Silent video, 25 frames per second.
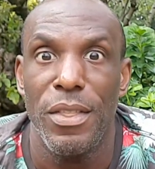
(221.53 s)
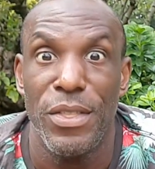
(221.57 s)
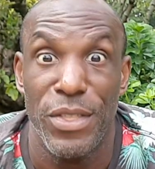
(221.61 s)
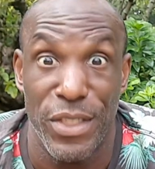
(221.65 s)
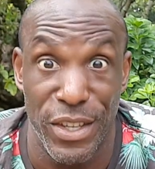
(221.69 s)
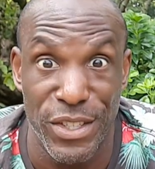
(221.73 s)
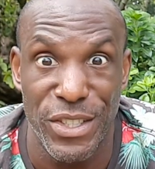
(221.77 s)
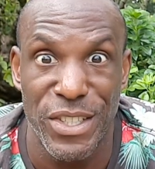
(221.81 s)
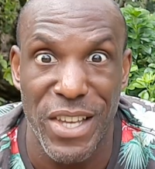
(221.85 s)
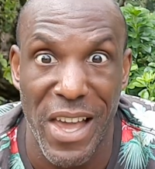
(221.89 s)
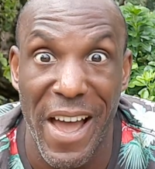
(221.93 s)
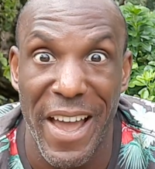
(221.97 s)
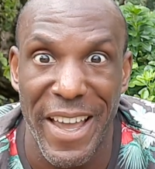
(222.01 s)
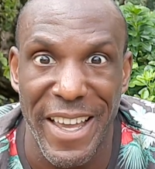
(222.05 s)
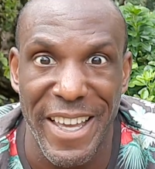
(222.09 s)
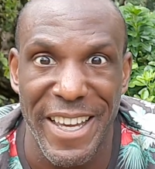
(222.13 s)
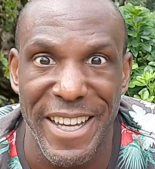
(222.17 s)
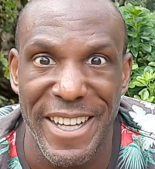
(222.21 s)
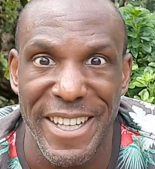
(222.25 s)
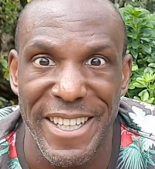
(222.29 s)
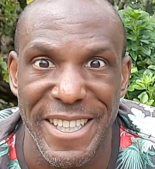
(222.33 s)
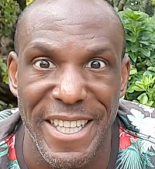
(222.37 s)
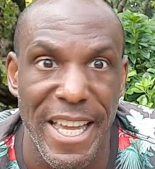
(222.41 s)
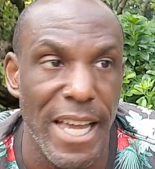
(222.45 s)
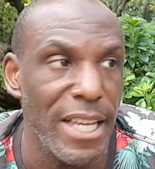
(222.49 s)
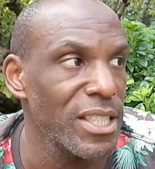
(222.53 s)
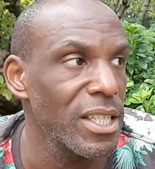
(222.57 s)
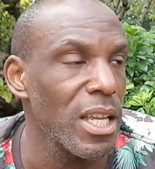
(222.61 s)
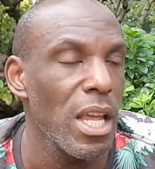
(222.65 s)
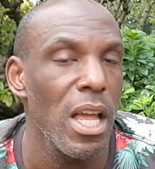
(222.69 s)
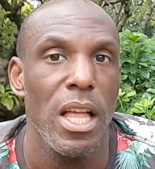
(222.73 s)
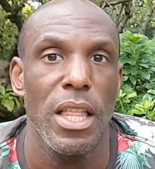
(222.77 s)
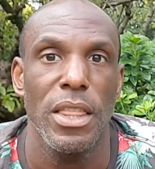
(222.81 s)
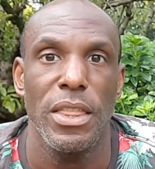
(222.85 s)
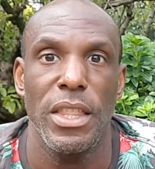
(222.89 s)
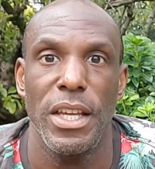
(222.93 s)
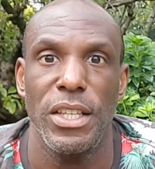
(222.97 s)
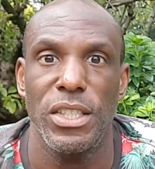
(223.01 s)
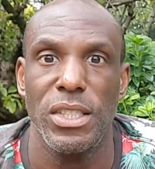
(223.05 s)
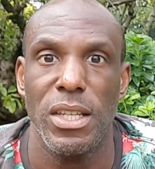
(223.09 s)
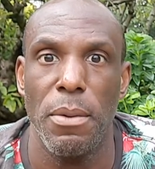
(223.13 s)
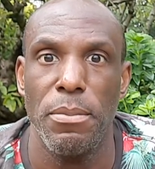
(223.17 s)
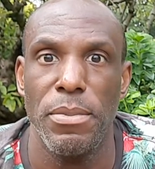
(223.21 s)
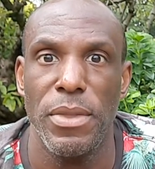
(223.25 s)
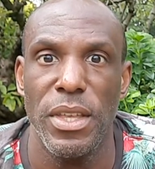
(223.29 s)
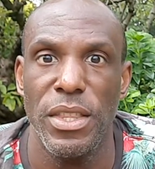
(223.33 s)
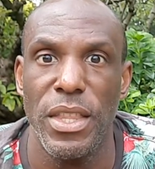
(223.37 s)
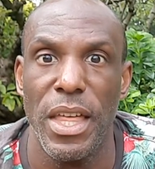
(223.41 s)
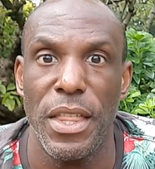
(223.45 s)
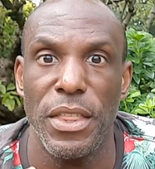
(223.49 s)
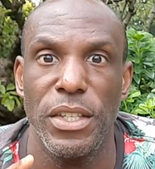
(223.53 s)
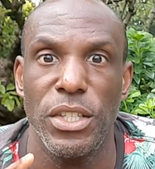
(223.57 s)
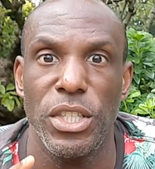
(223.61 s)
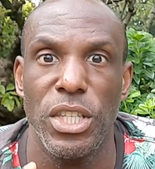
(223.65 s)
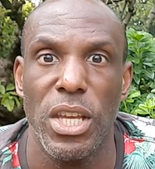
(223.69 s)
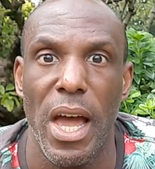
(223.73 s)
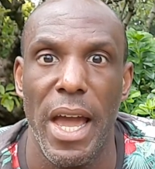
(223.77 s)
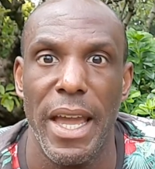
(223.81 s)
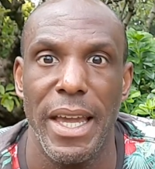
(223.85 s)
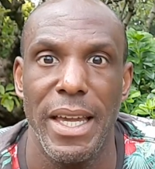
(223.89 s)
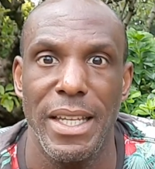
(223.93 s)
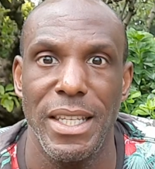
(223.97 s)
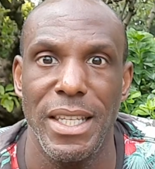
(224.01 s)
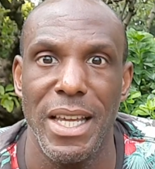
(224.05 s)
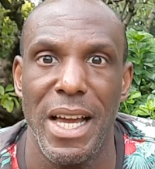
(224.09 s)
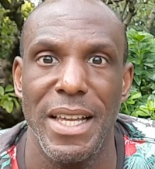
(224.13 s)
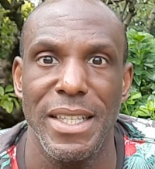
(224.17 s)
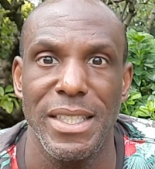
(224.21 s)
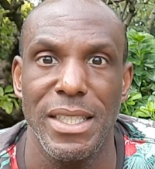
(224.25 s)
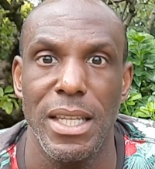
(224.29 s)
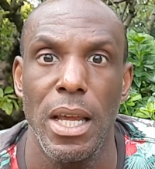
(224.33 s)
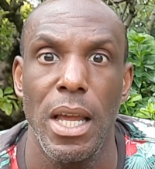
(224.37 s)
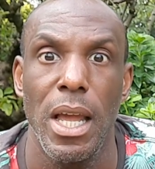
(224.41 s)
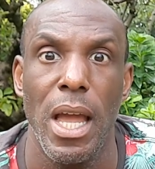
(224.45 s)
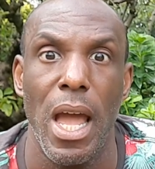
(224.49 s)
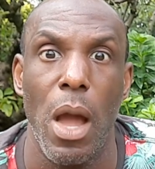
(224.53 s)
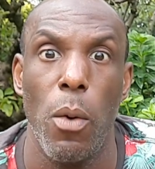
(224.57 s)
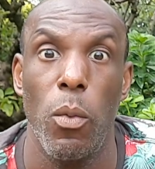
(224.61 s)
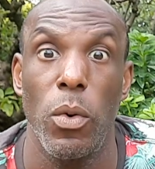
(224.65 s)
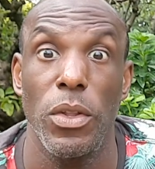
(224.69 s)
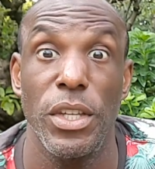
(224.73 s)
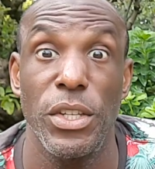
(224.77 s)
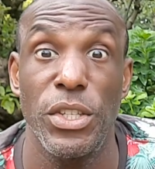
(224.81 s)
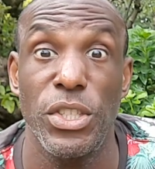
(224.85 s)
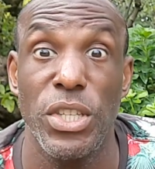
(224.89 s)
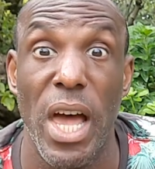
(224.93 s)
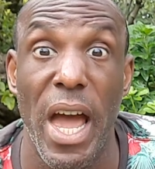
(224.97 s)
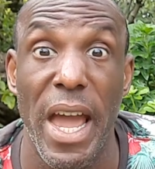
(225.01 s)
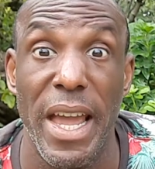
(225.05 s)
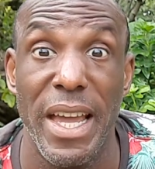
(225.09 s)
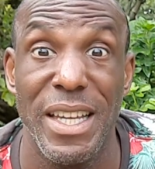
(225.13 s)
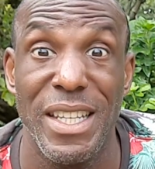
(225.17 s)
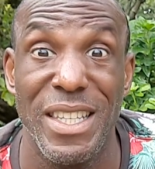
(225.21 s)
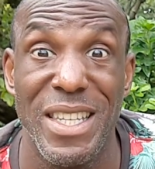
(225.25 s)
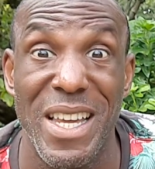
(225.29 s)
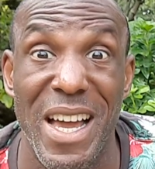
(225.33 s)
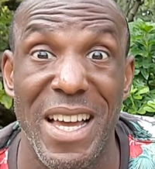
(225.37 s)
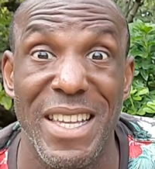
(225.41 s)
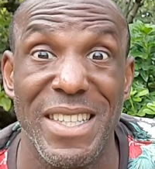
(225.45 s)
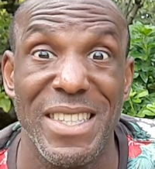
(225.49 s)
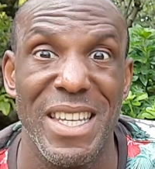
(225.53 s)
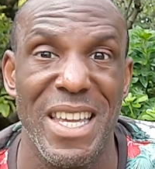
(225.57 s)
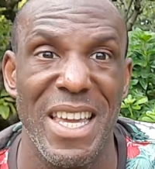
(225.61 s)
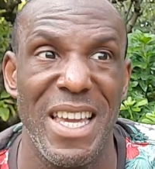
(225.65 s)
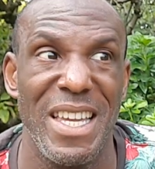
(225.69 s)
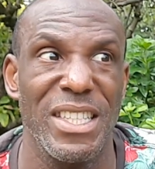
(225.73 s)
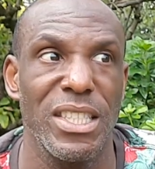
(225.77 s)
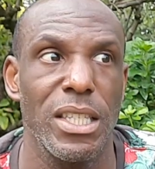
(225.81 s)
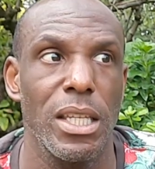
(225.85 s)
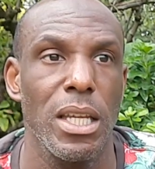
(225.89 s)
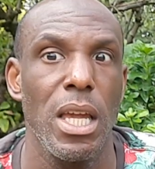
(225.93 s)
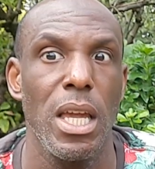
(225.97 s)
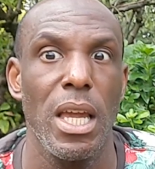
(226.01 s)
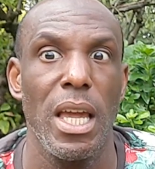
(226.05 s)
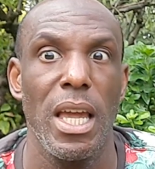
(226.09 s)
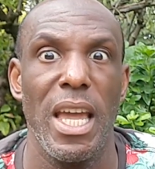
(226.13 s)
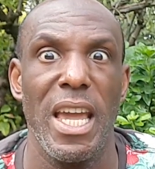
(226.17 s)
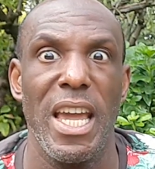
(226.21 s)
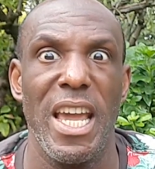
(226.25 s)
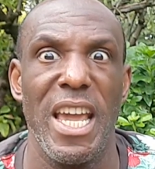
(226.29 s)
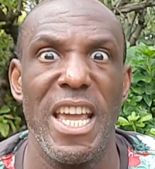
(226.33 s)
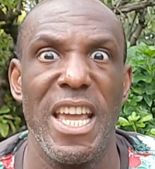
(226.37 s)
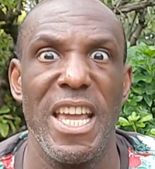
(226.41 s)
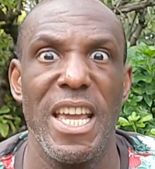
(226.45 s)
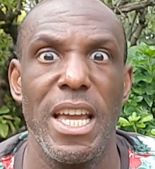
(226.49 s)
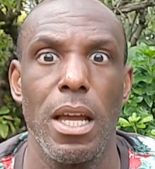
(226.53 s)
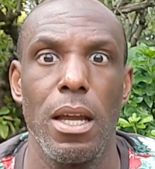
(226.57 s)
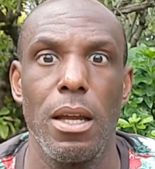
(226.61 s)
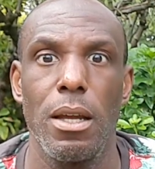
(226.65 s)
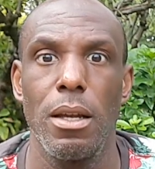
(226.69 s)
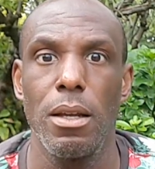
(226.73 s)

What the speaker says: The tiger, yes, there's something that the tiger does. And what the tiger does is he